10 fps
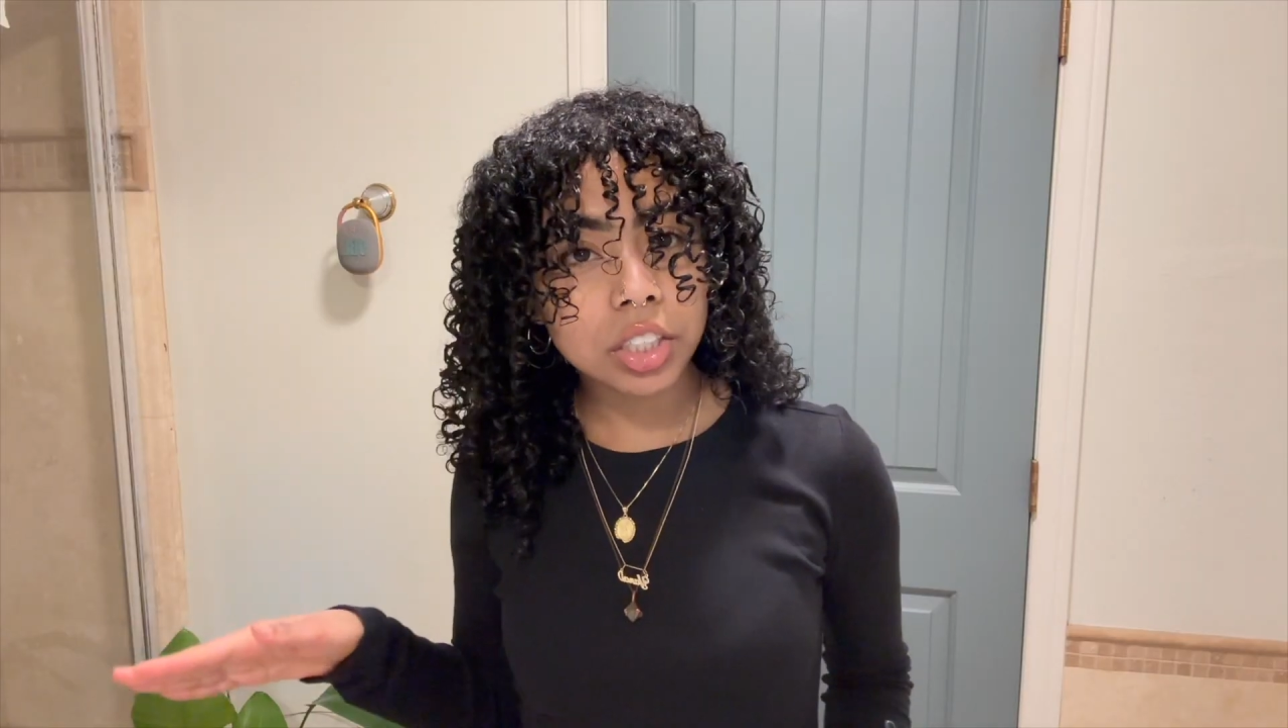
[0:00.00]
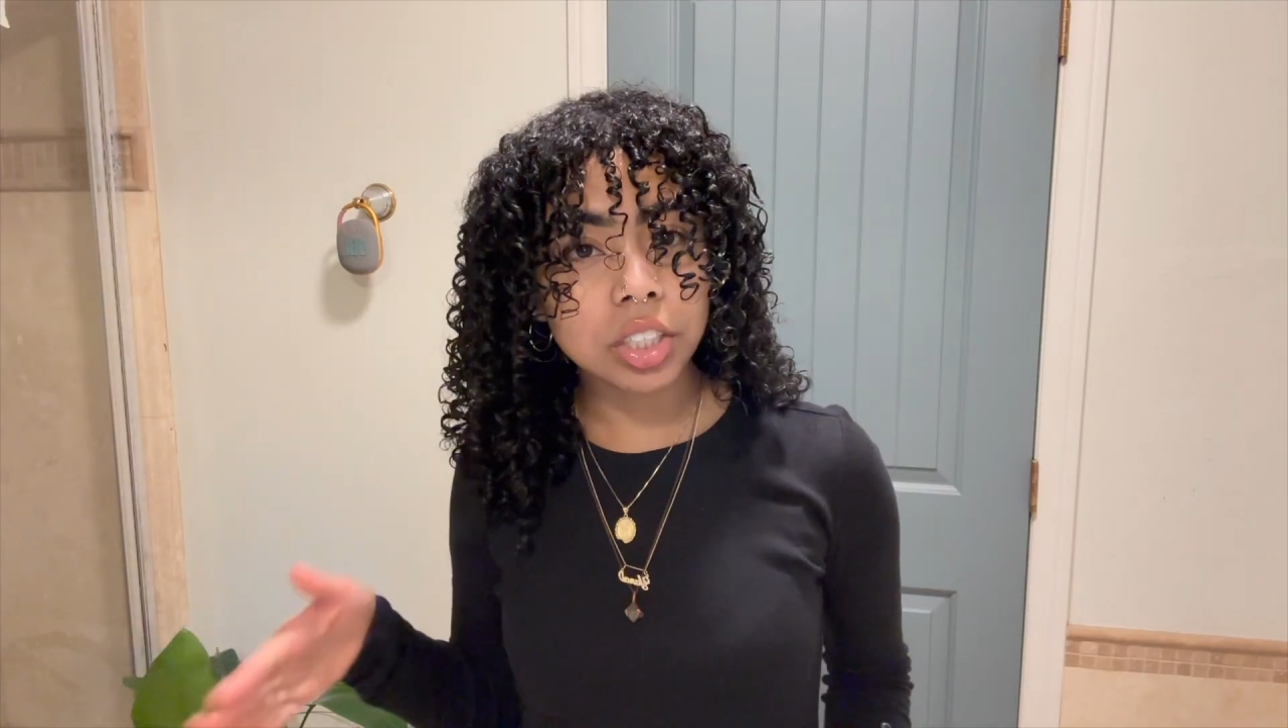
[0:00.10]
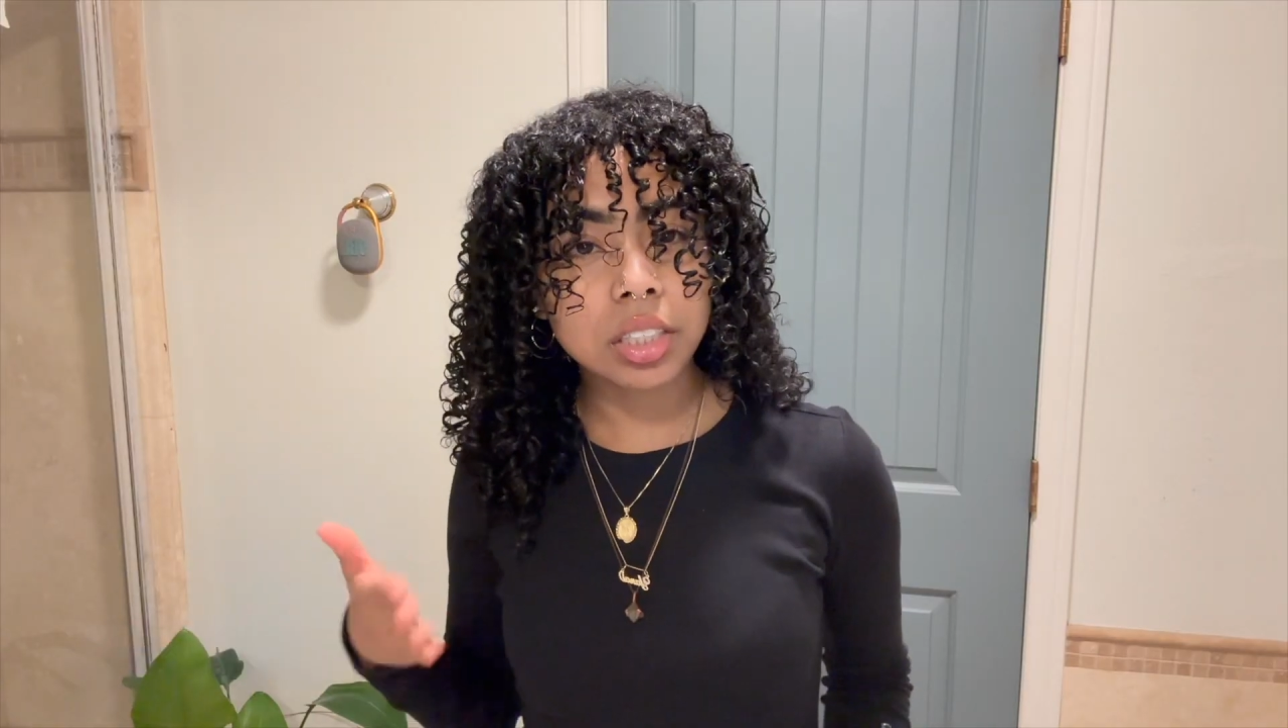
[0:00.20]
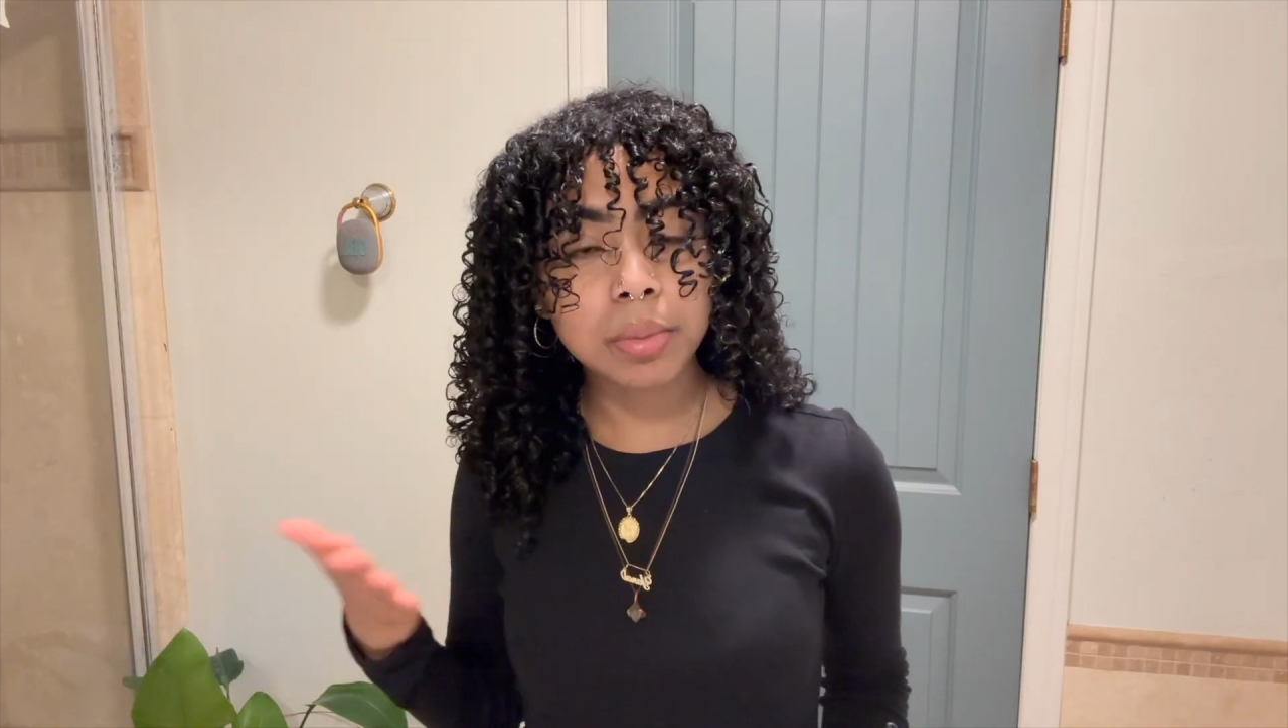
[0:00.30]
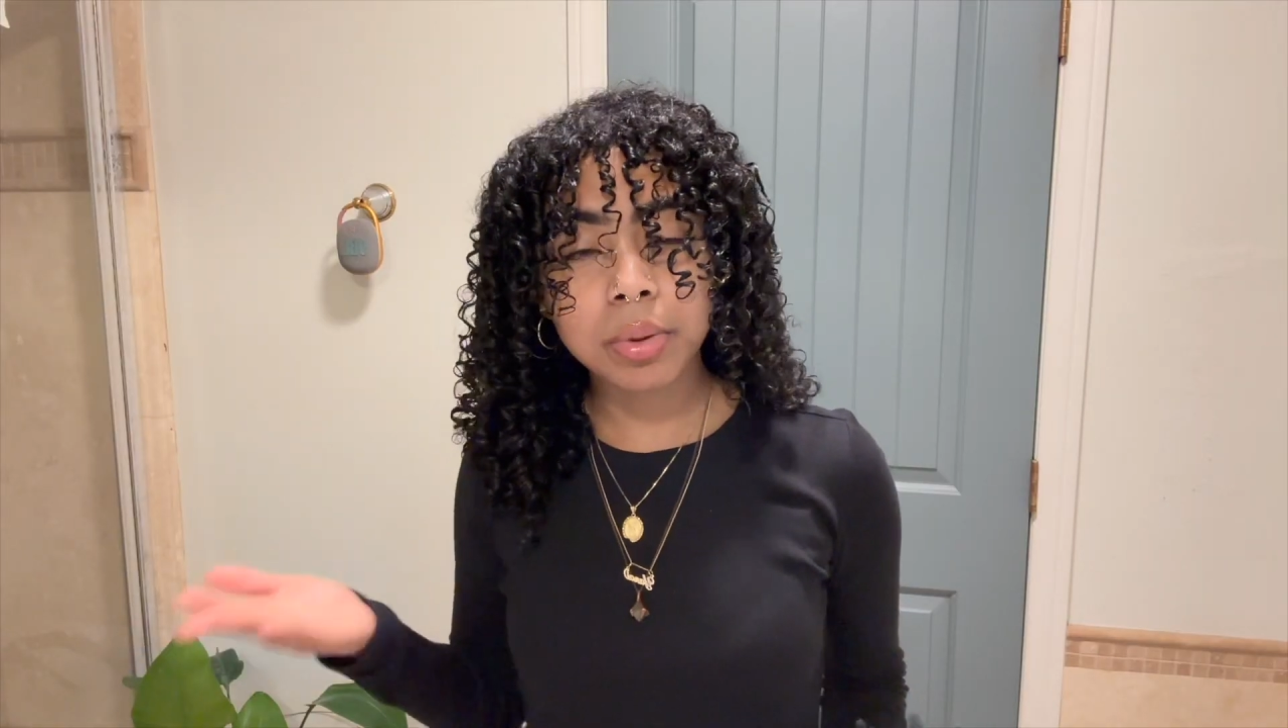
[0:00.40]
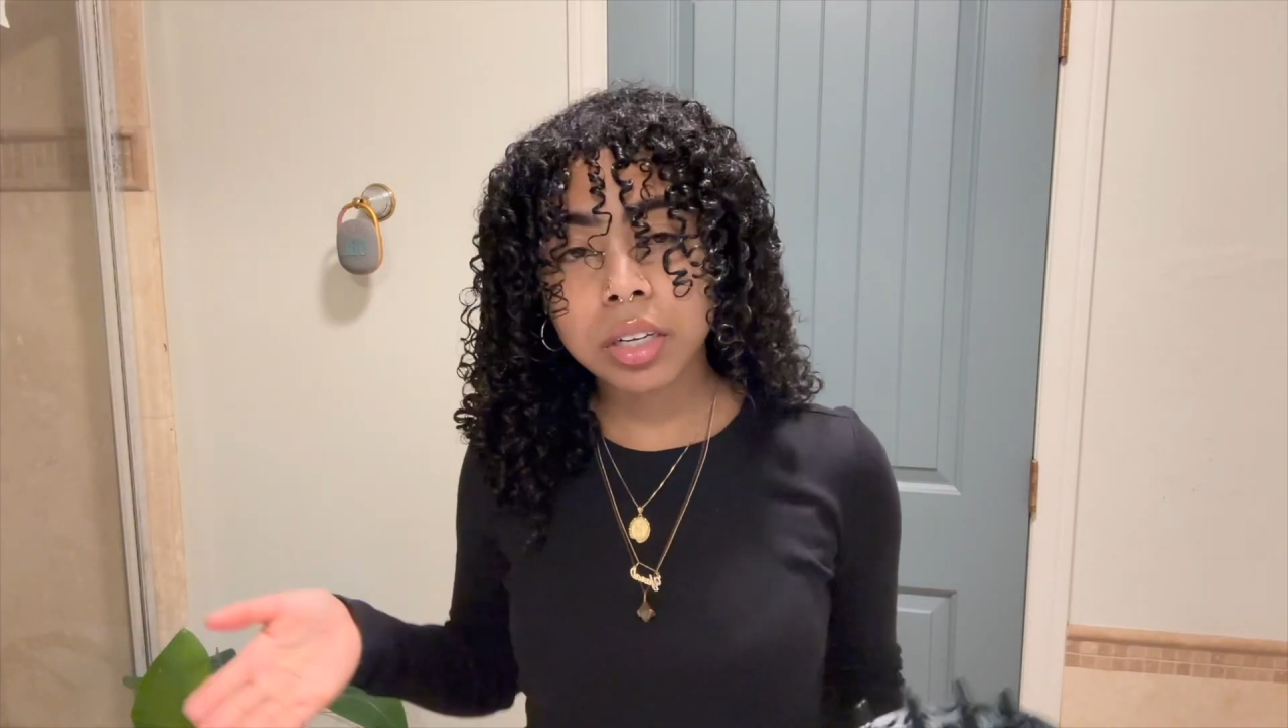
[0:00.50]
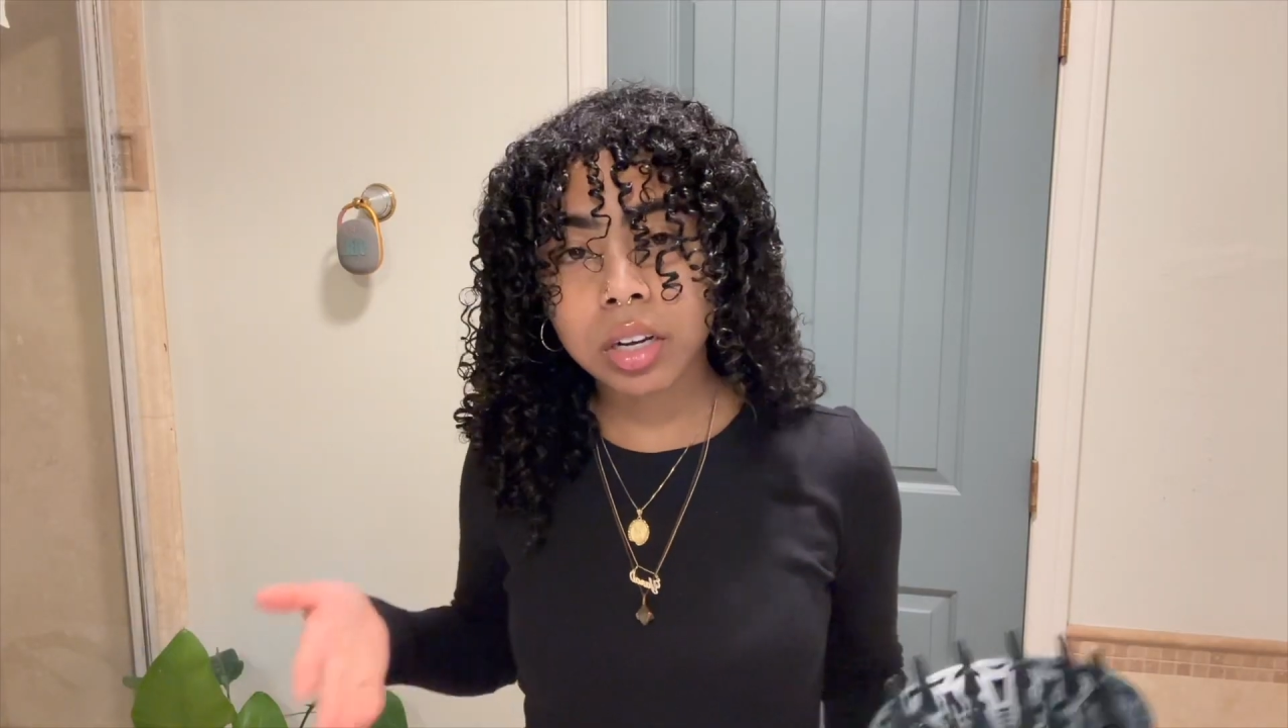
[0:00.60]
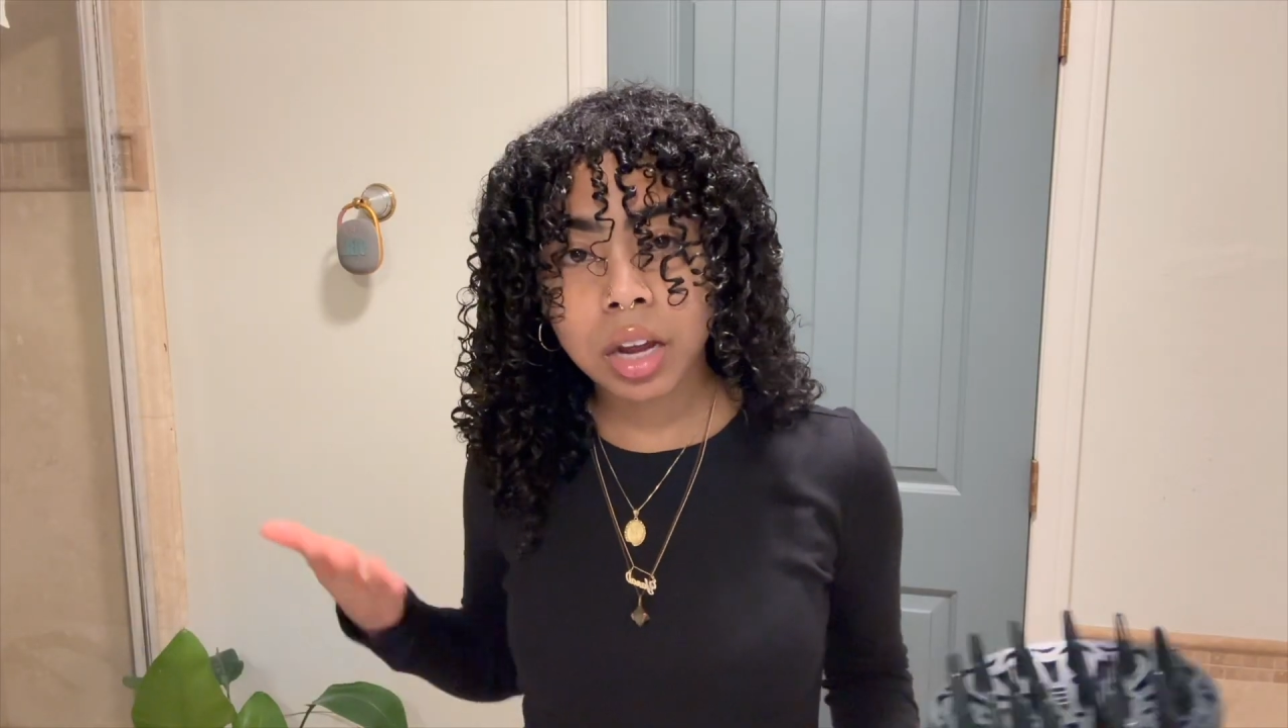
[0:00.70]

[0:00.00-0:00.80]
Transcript: just depending on